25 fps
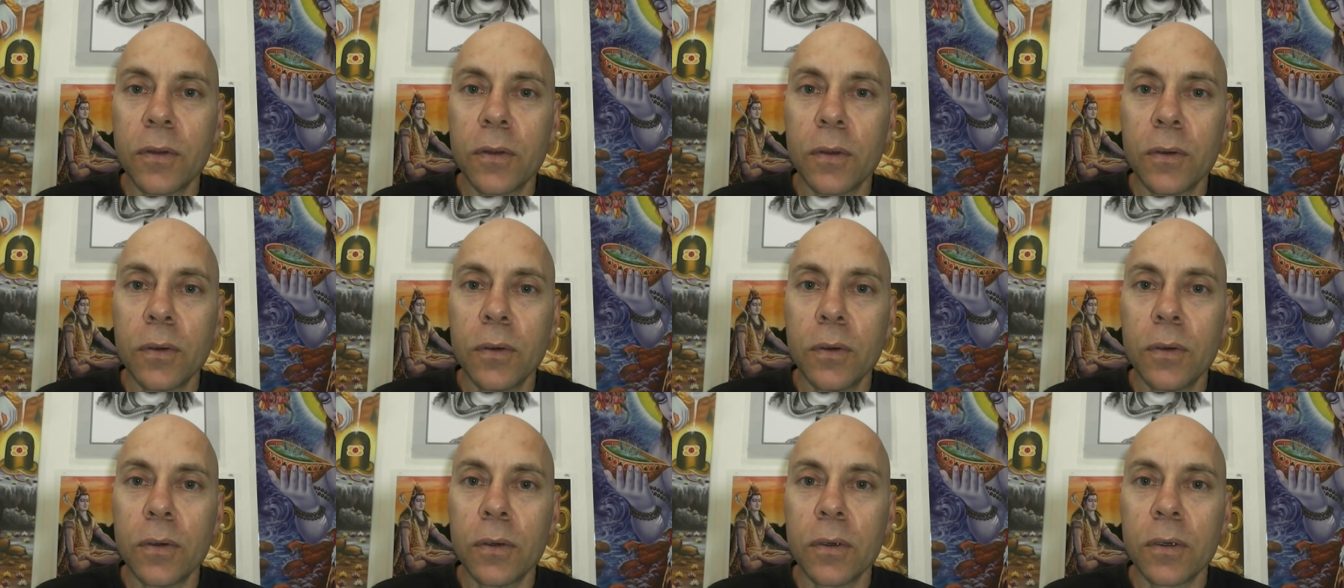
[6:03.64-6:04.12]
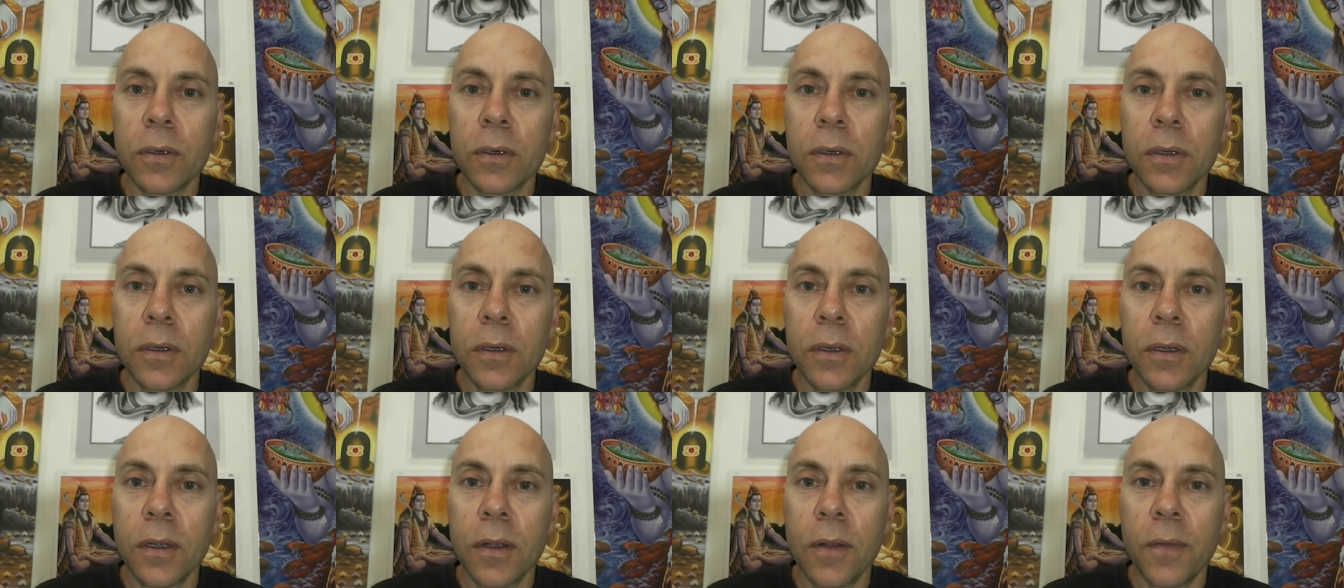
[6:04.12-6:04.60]
thought.
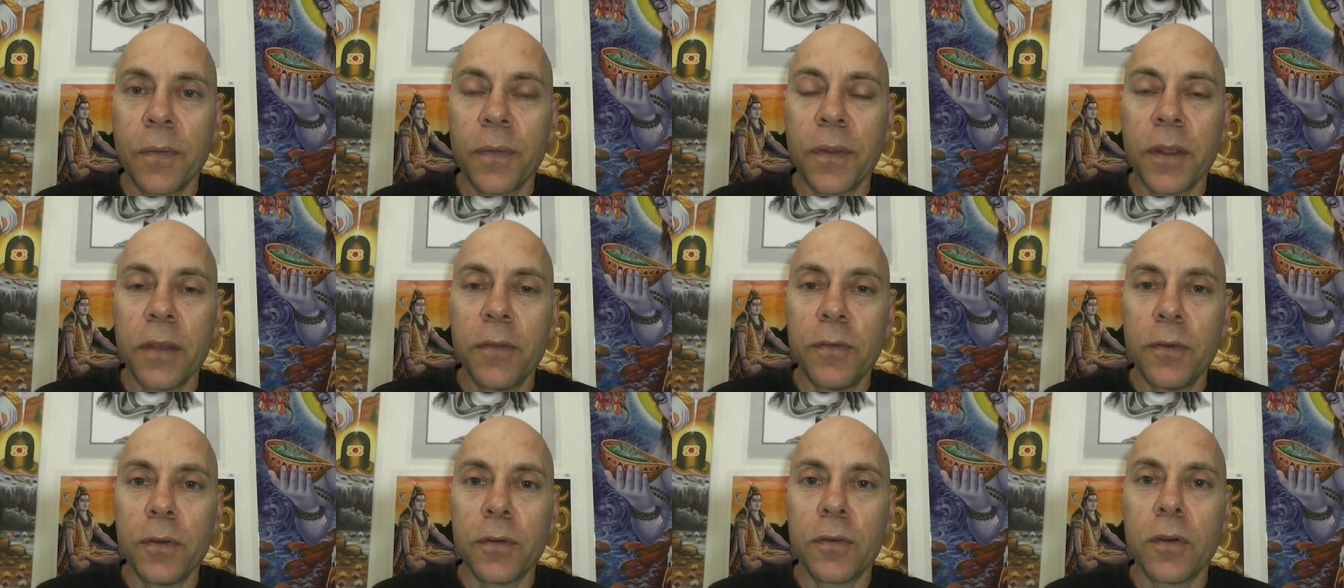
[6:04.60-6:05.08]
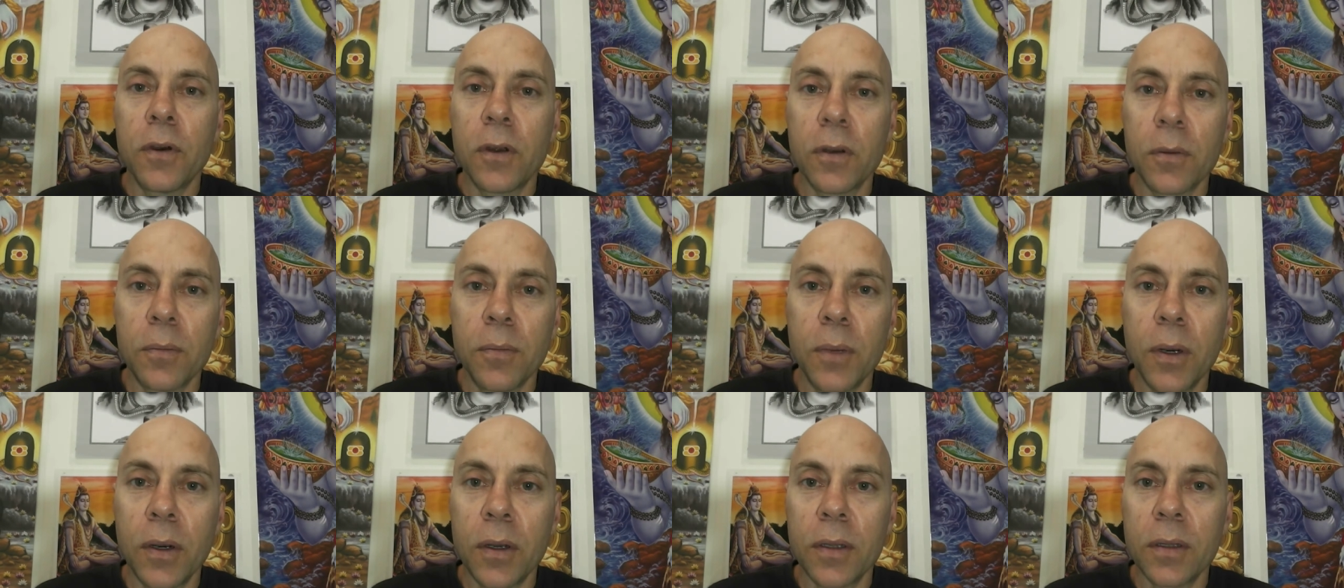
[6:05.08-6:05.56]
If you've got a
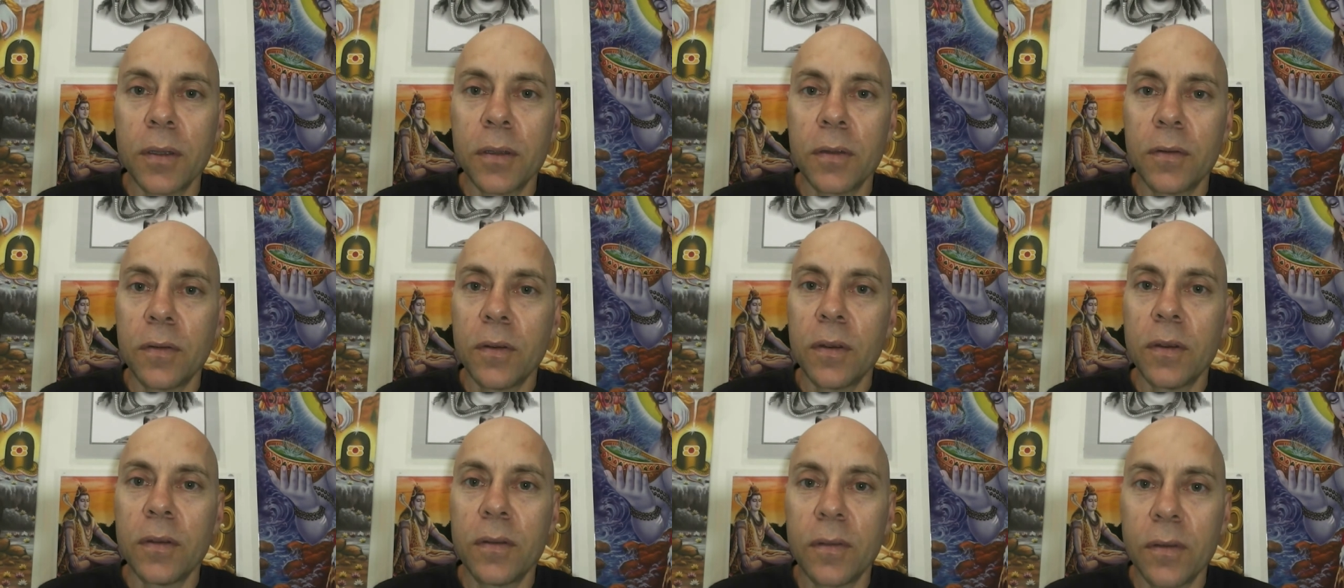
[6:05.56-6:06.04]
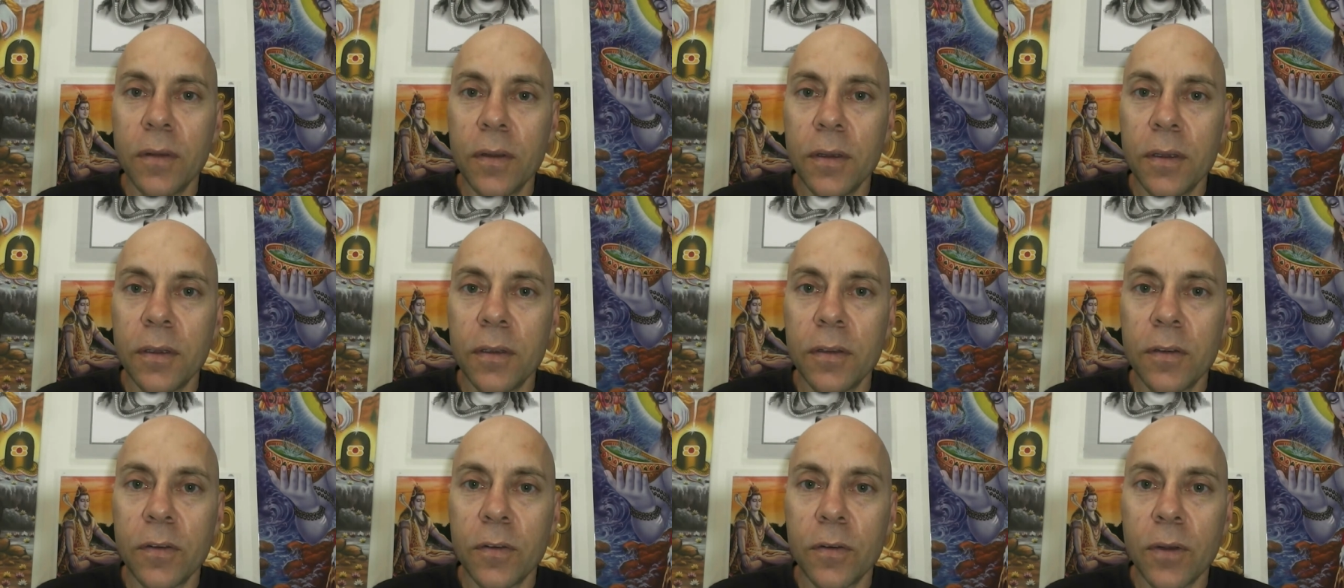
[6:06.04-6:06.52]
mind that's easily
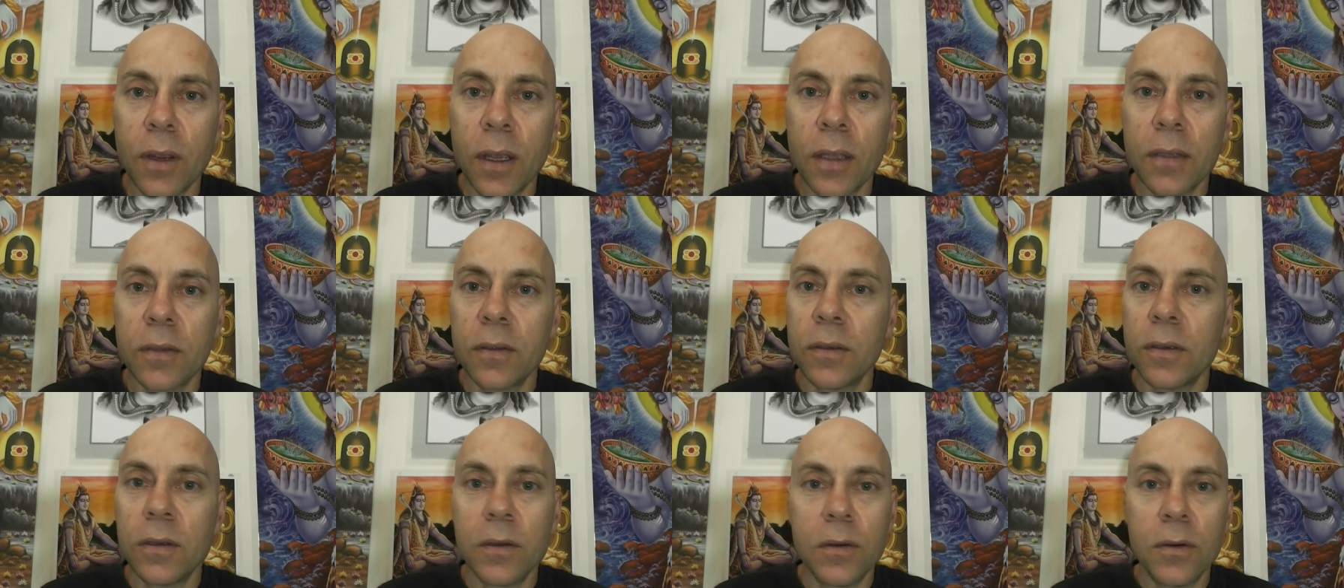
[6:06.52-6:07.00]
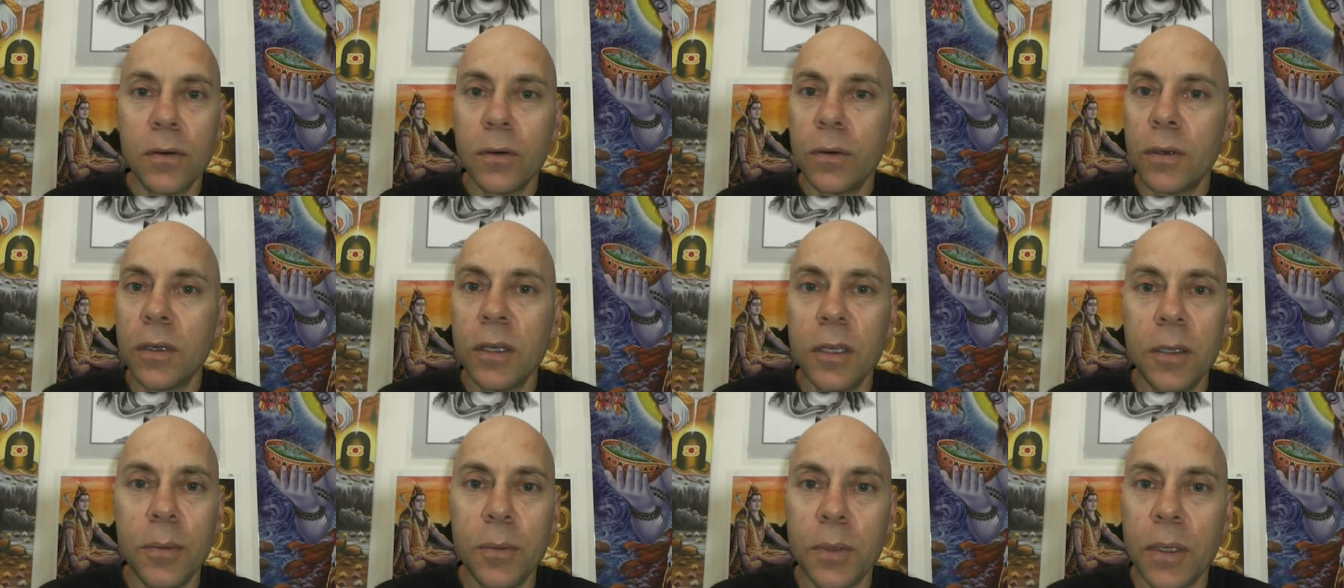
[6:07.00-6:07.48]
distracted, it'll
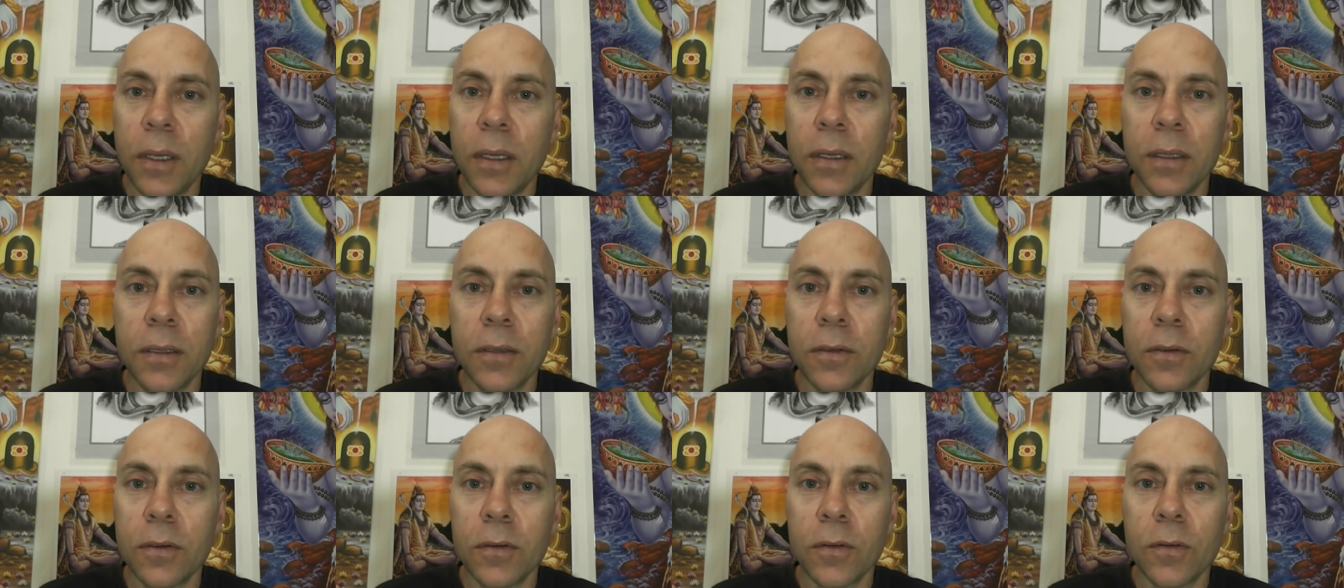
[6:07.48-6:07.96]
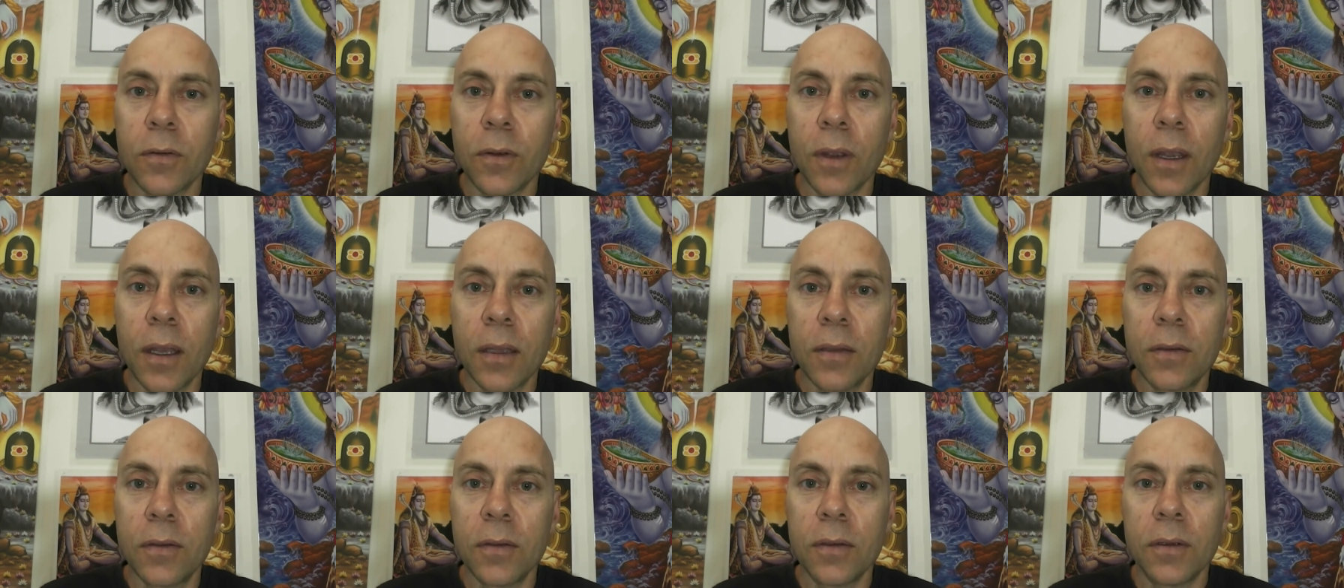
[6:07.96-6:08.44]
keep getting
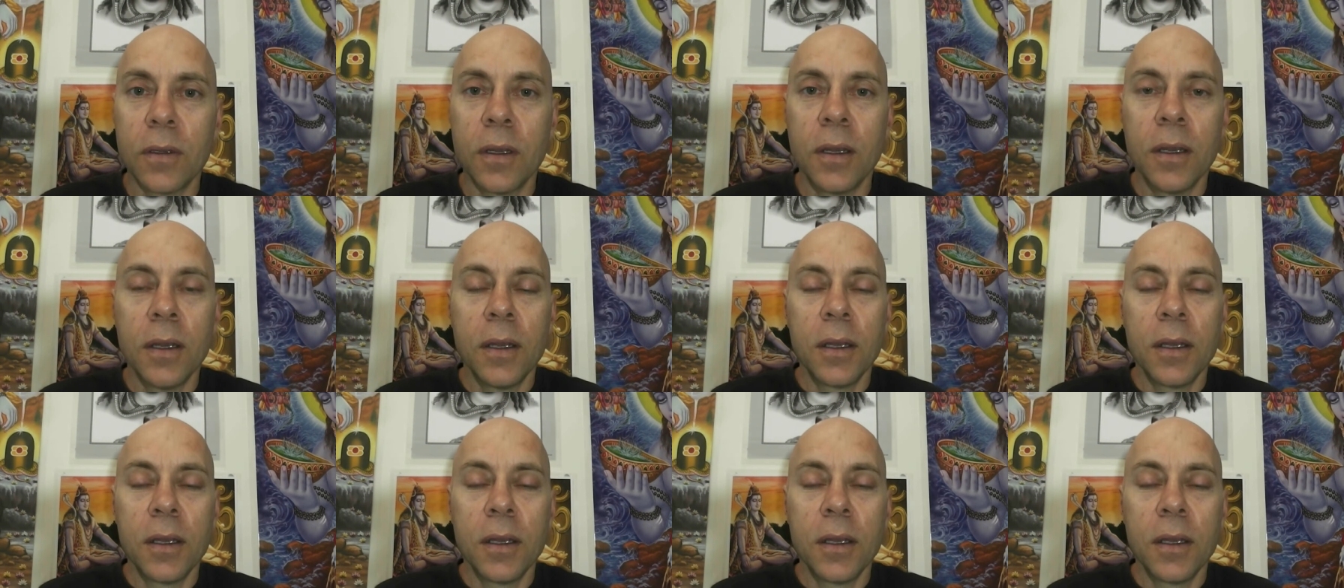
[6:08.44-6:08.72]
distracted.